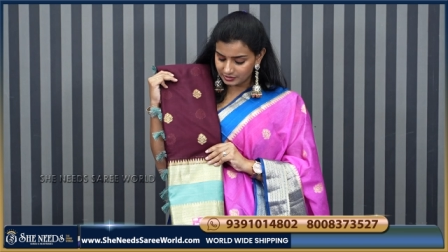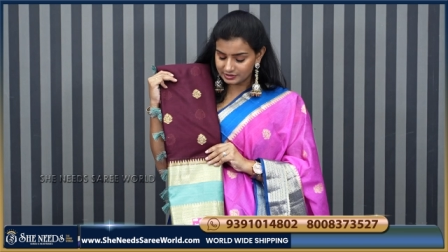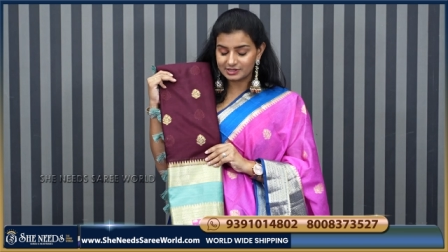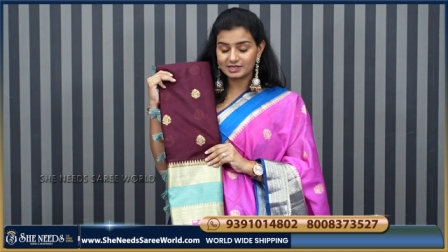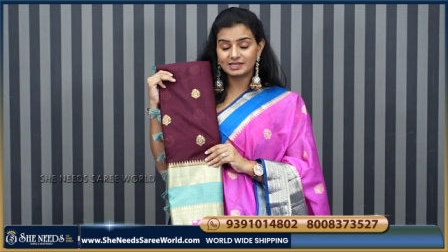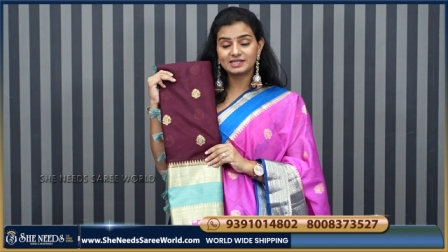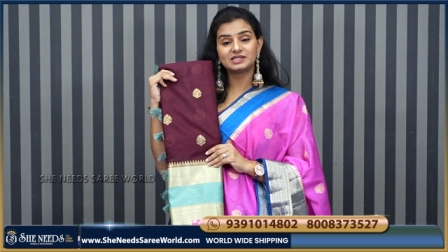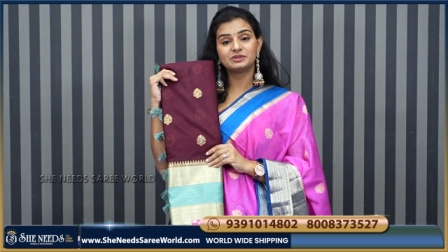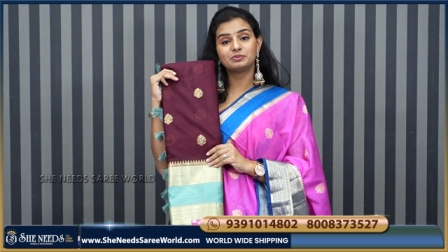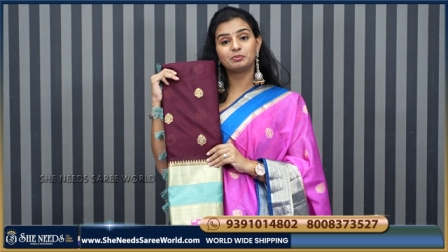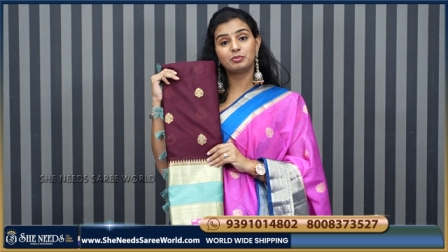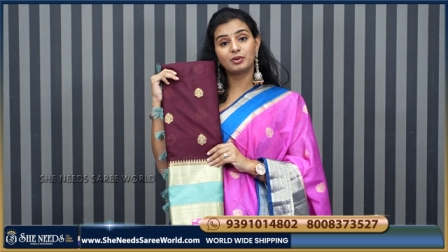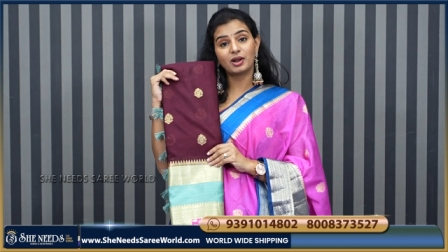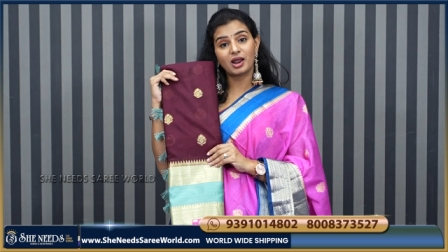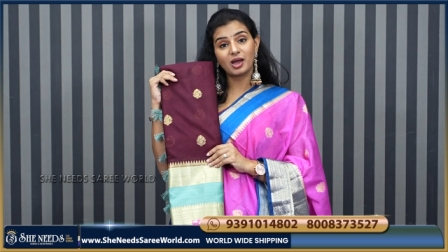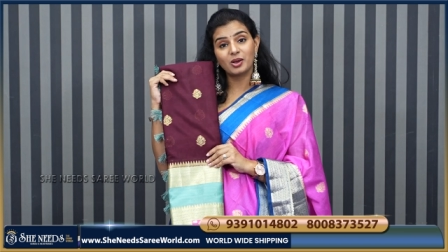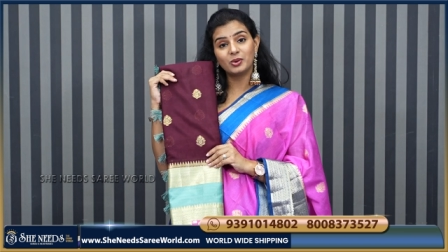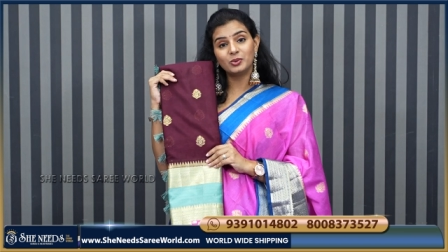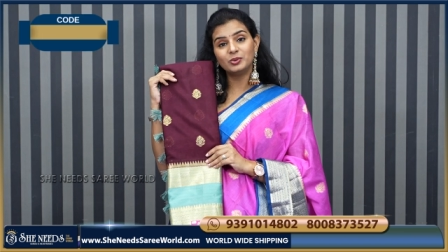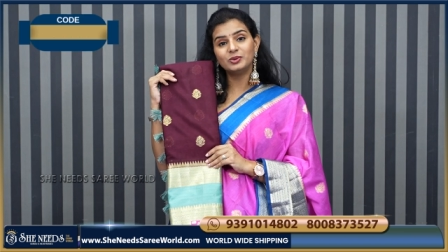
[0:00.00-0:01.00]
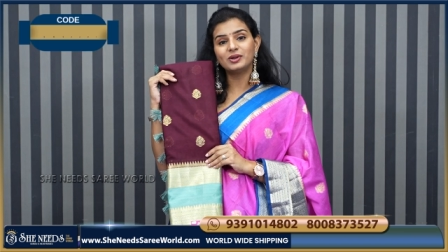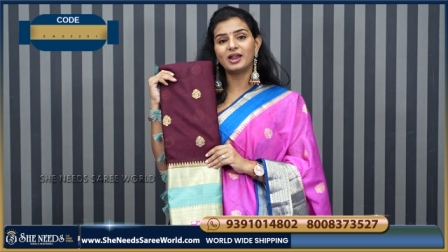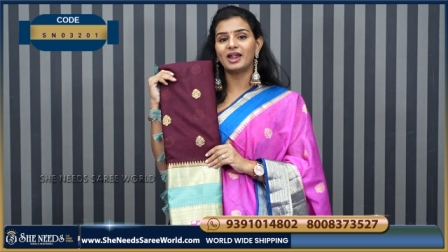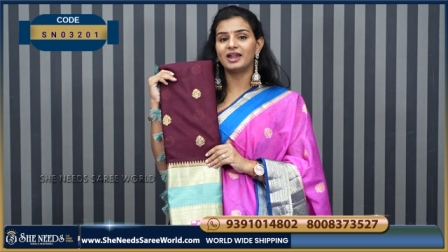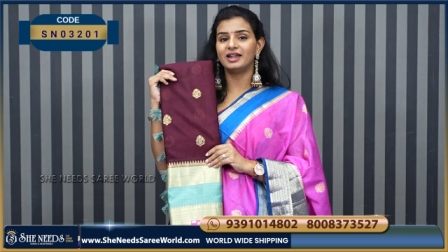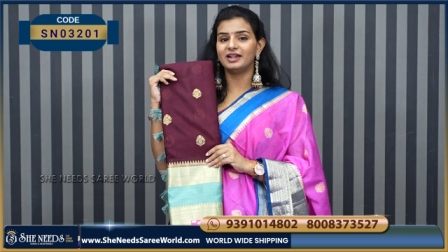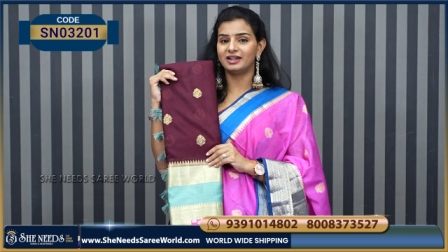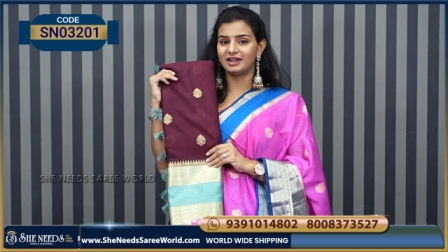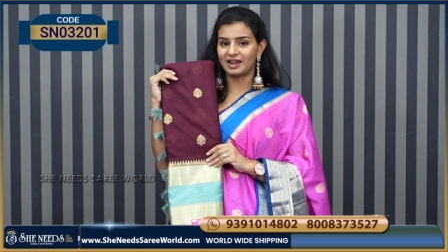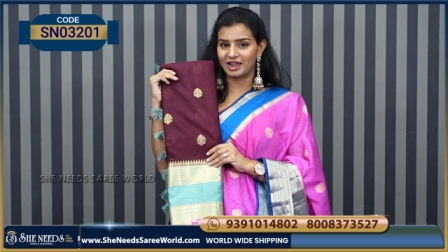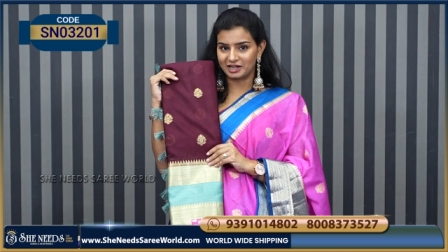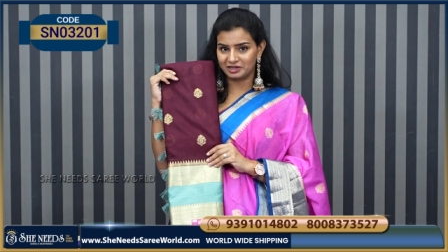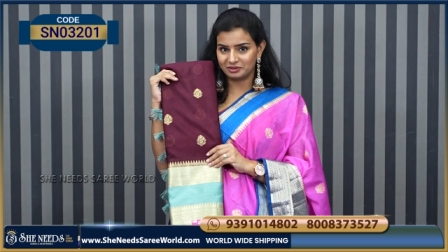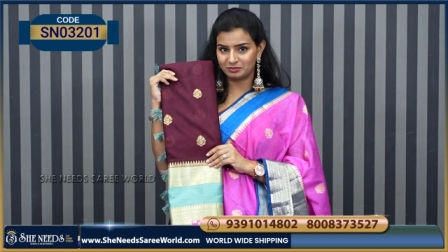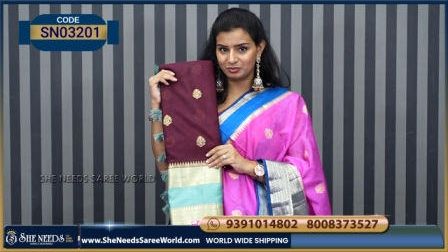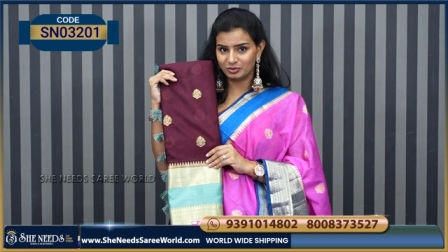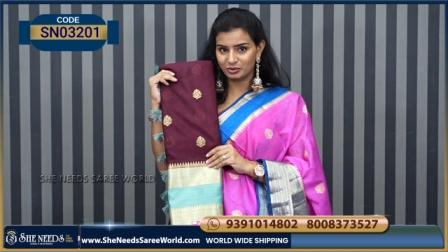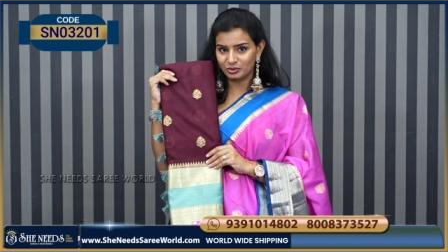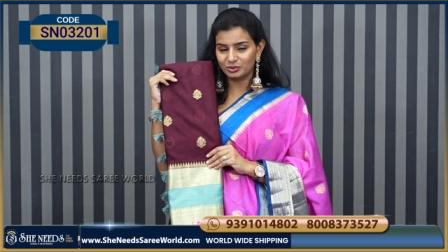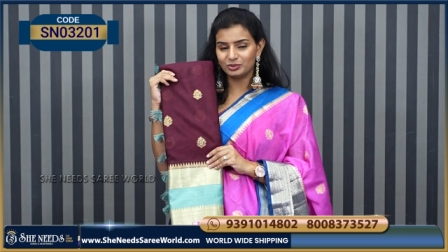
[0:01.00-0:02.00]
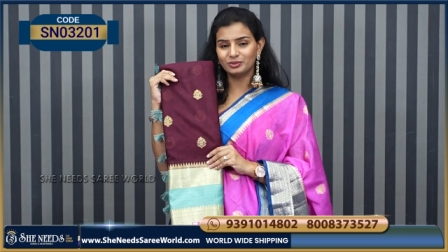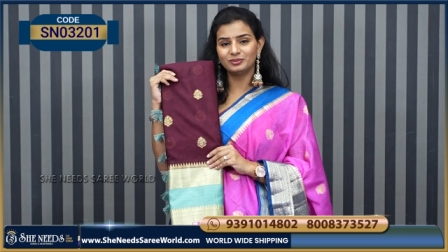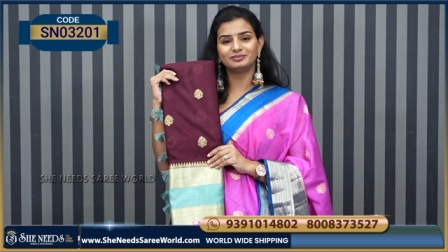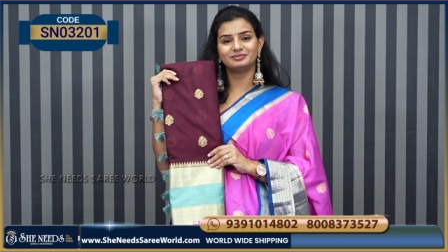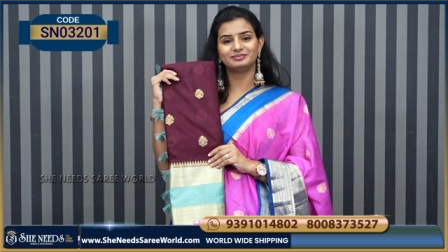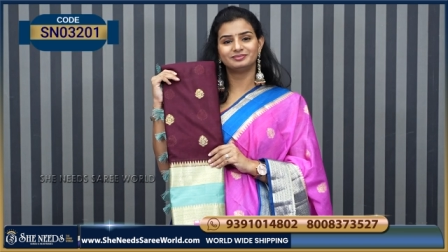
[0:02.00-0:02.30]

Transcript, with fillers: This is brown and light blue.